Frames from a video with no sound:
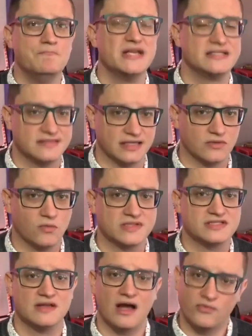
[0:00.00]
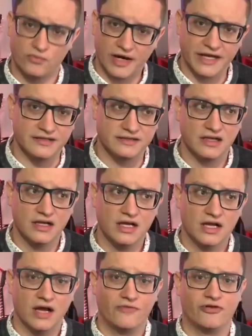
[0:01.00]
missing, what's not right
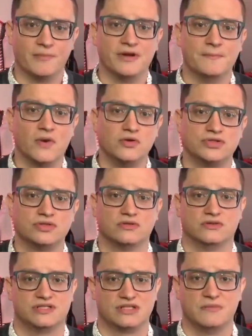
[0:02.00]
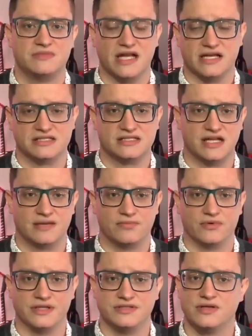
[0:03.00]
from an emotional or subtext
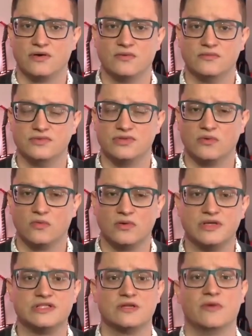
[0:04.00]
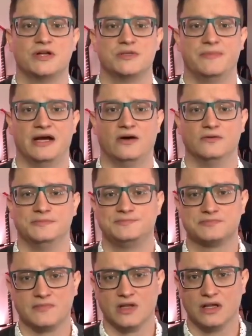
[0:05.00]
standpoint. Don't worry so much about,
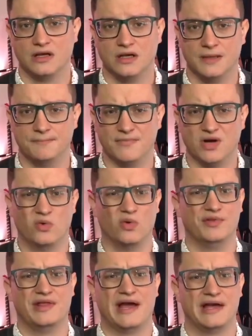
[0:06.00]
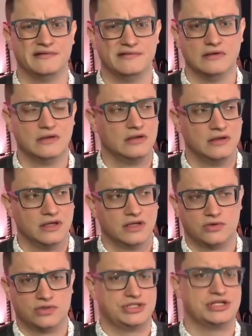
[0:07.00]
oh, well, that
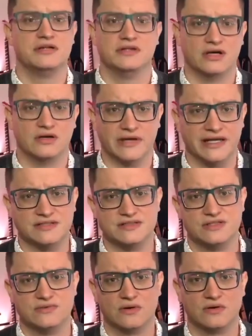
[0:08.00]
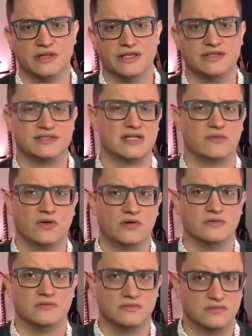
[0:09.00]
crescendo ends too early. You just say,
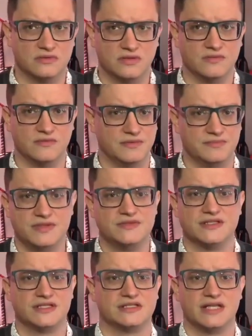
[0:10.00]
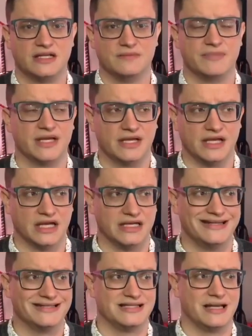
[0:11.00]
well, the music is getting big and I
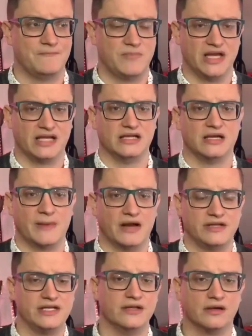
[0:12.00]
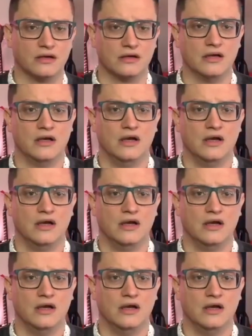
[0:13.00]
need it to get big and come out here